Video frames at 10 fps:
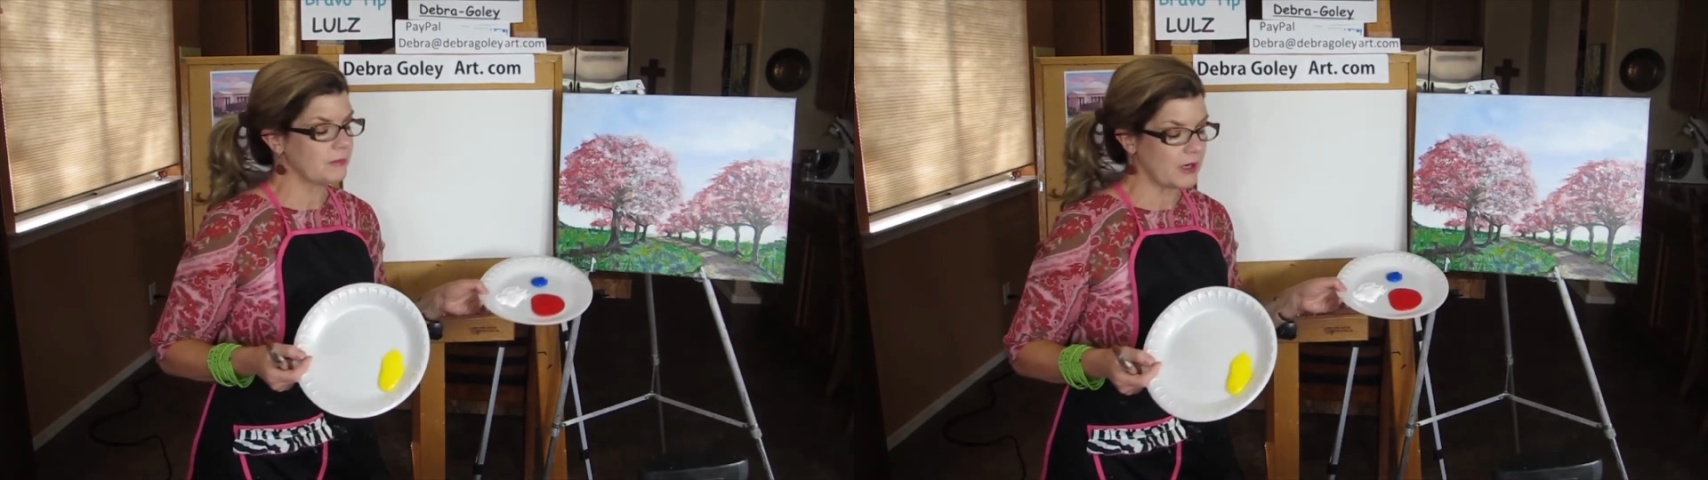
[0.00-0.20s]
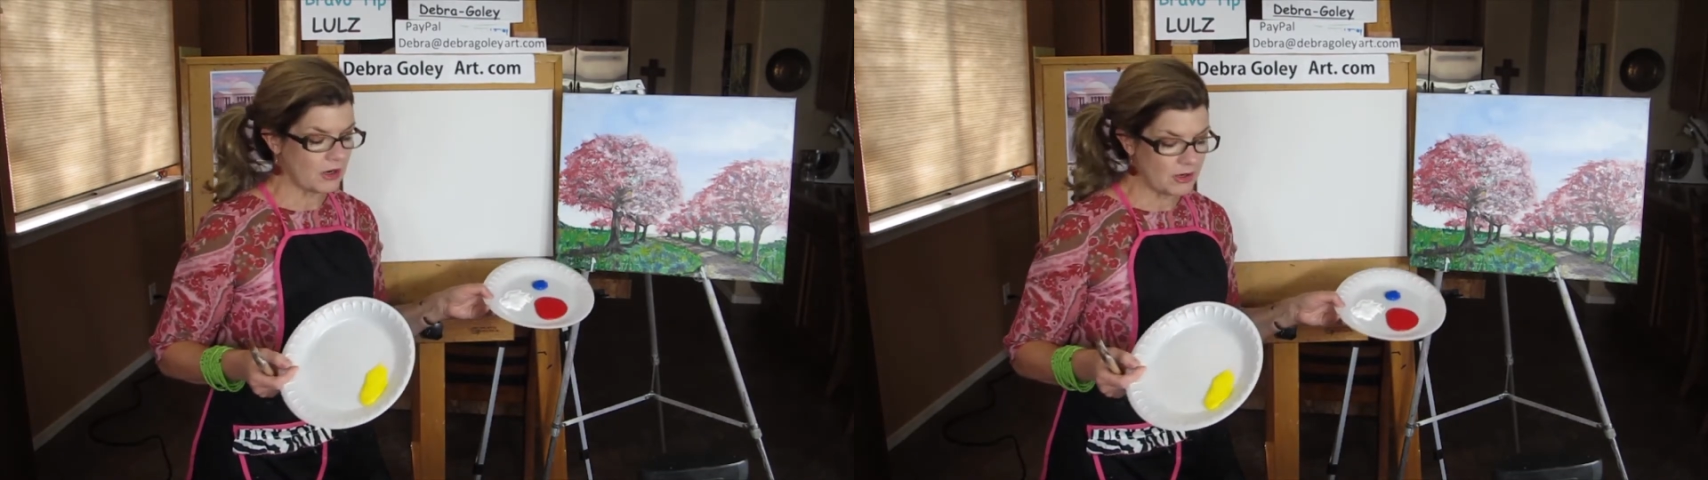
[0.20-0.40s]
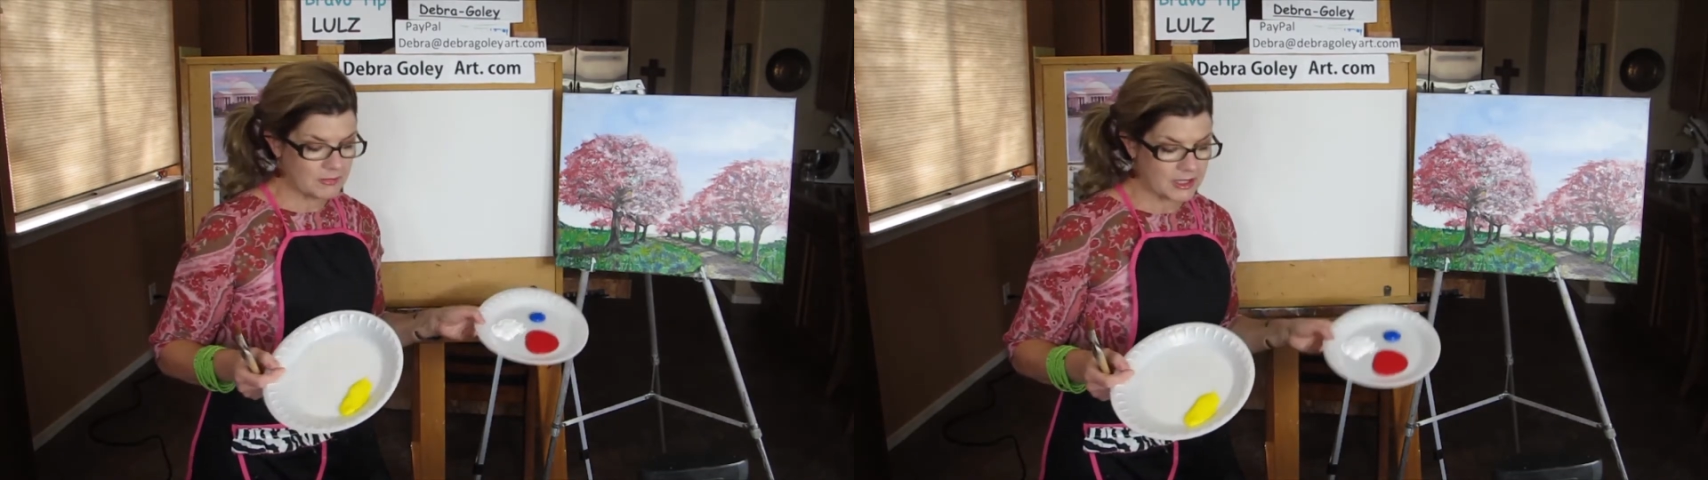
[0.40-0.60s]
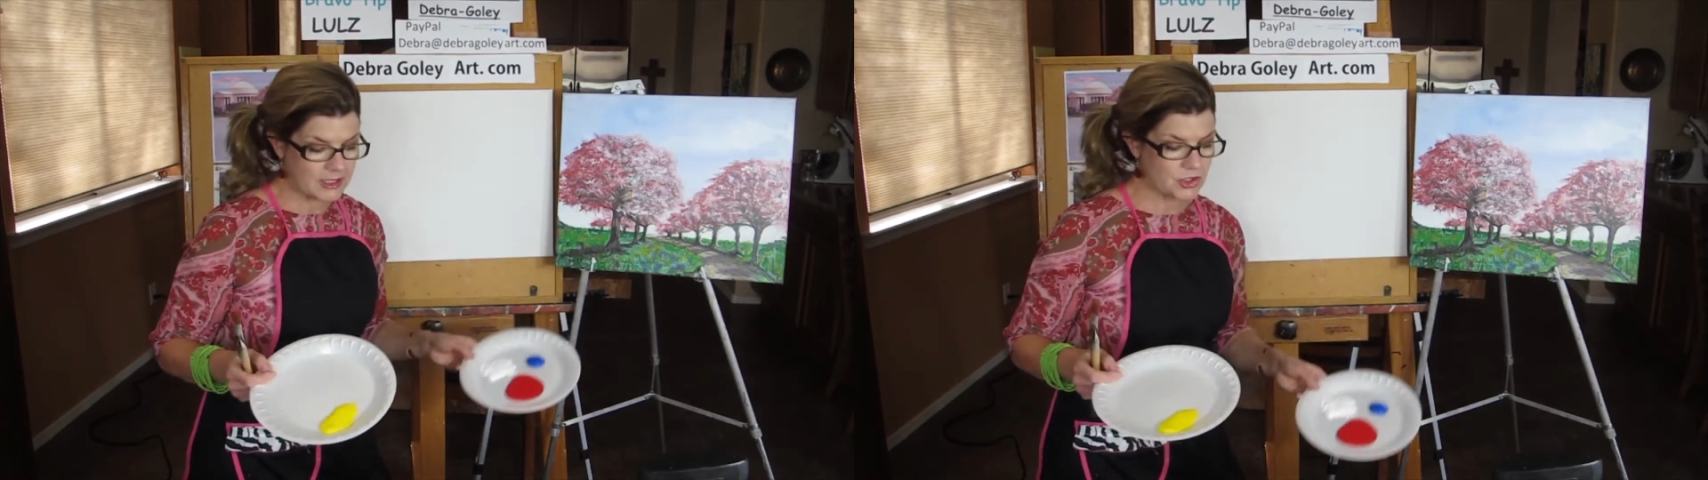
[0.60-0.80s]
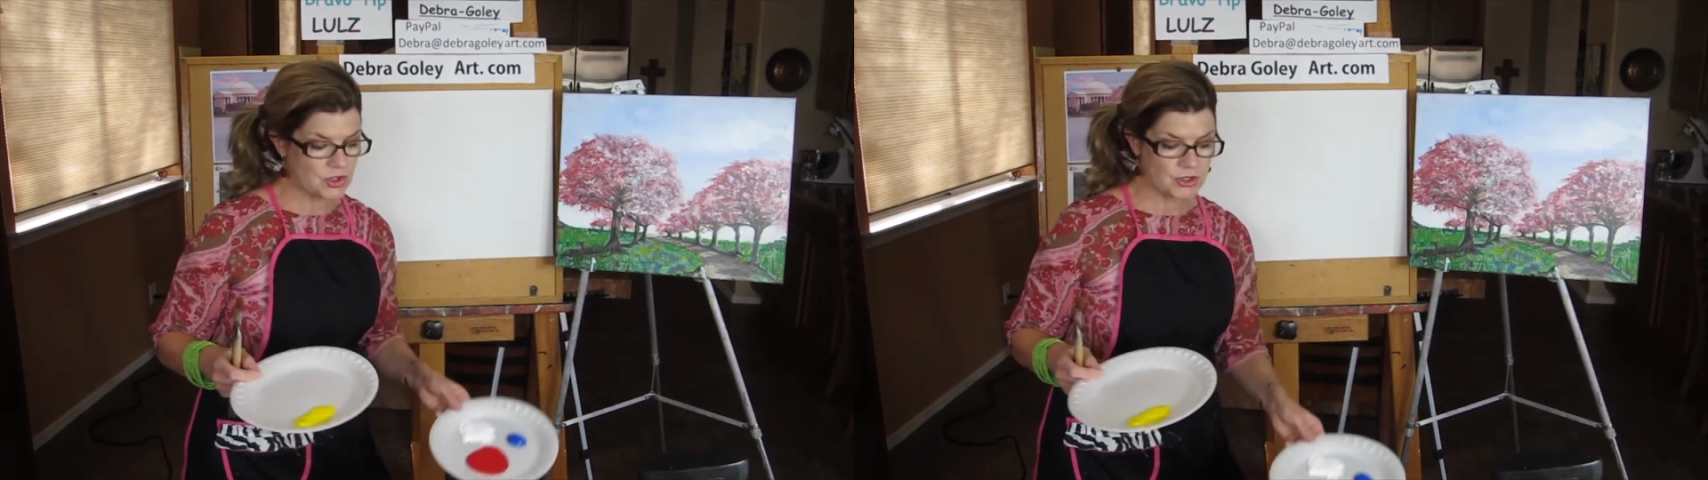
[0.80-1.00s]
by all
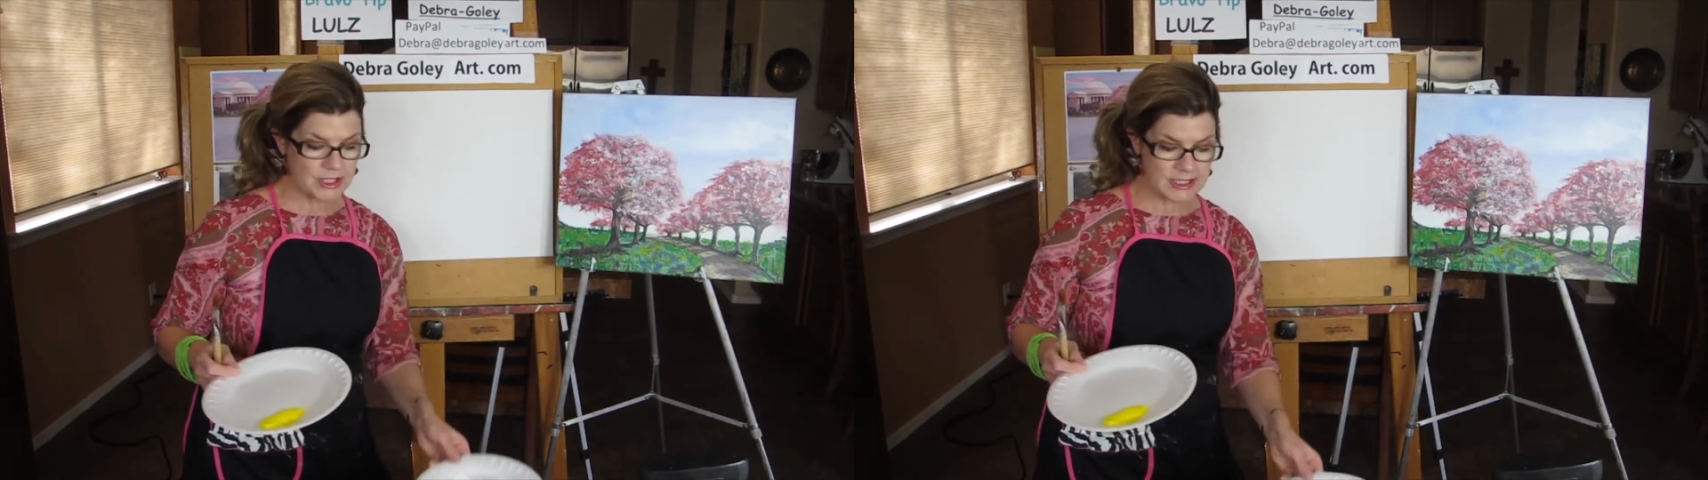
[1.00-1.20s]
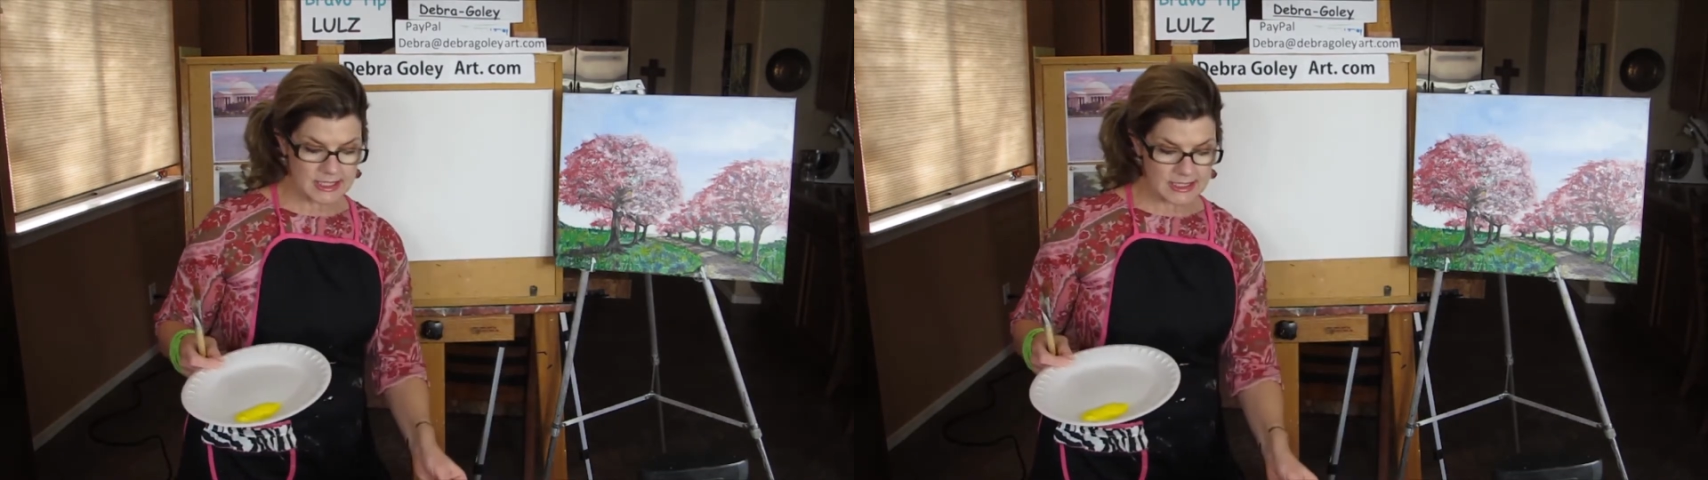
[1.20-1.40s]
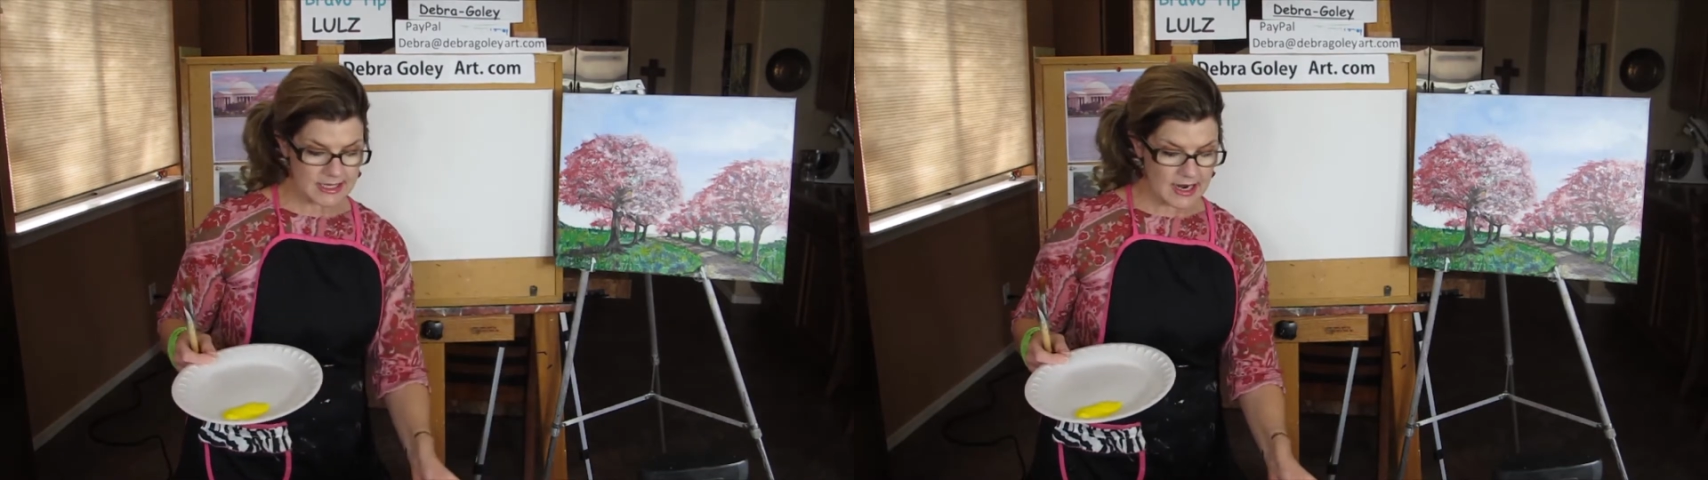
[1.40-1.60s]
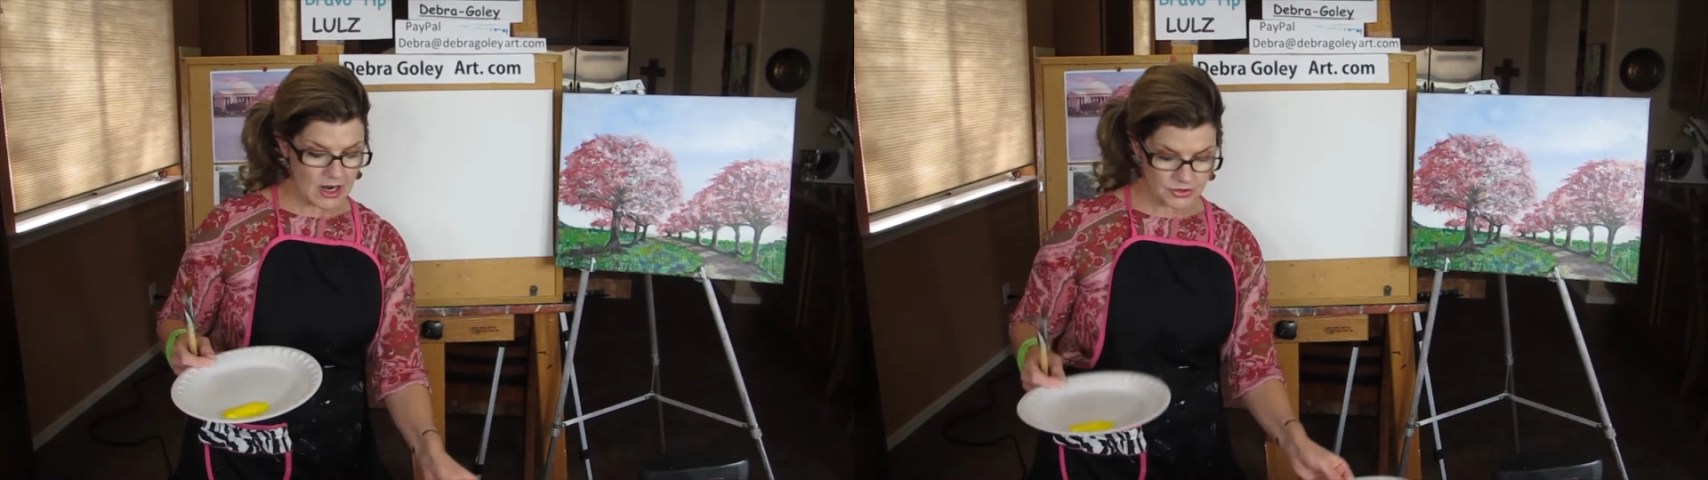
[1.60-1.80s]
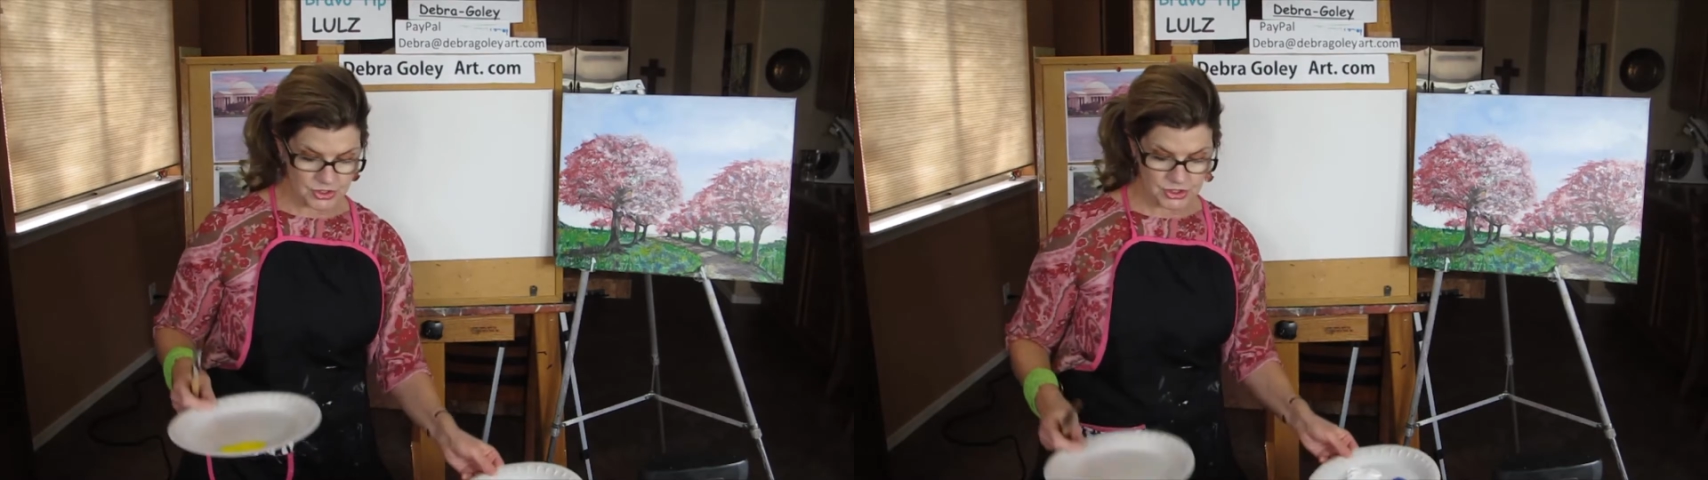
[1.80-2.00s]
means you can get it
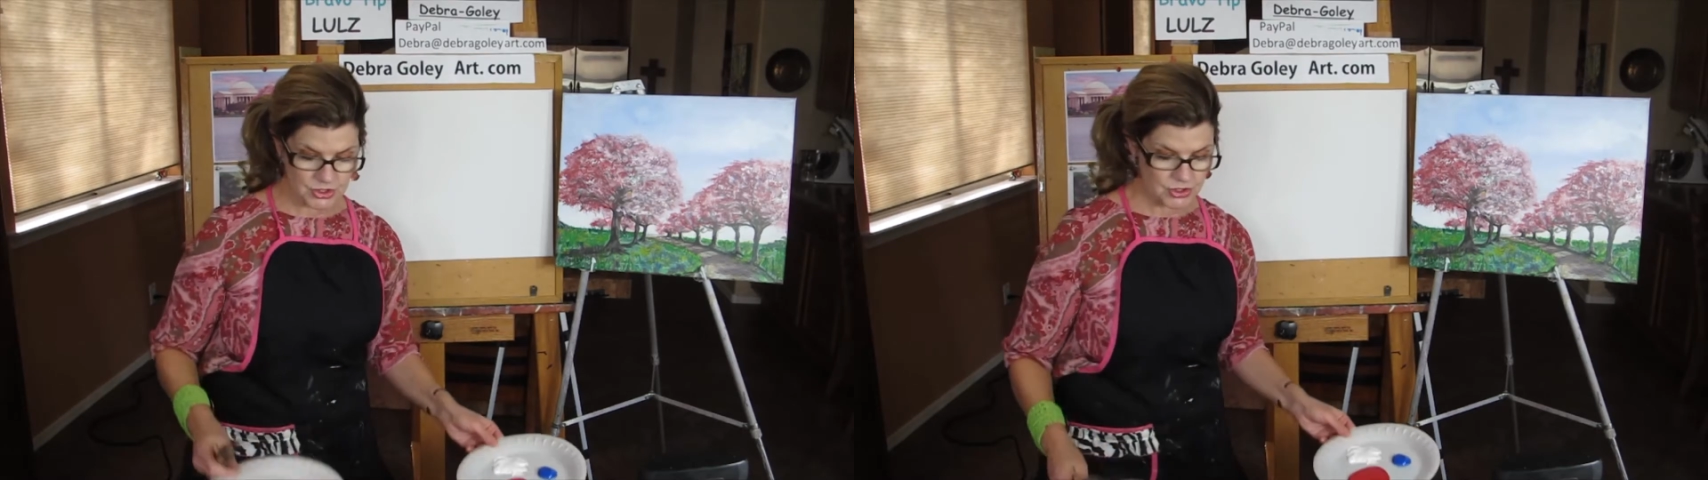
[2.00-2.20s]
out.